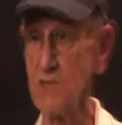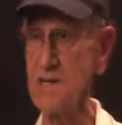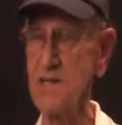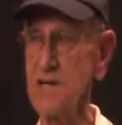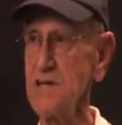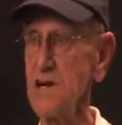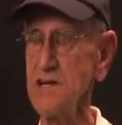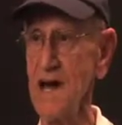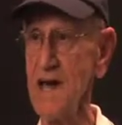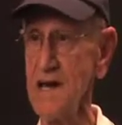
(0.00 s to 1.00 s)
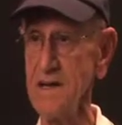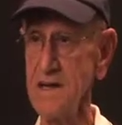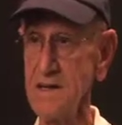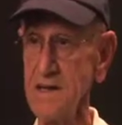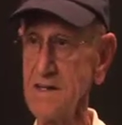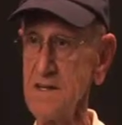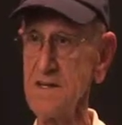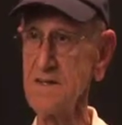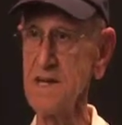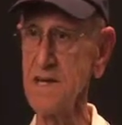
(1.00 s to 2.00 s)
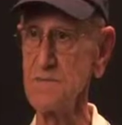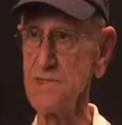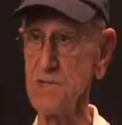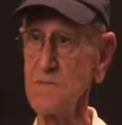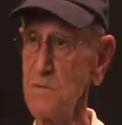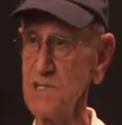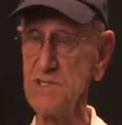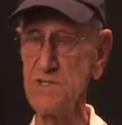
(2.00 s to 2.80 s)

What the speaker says: We'd get a young guy into the teams who'd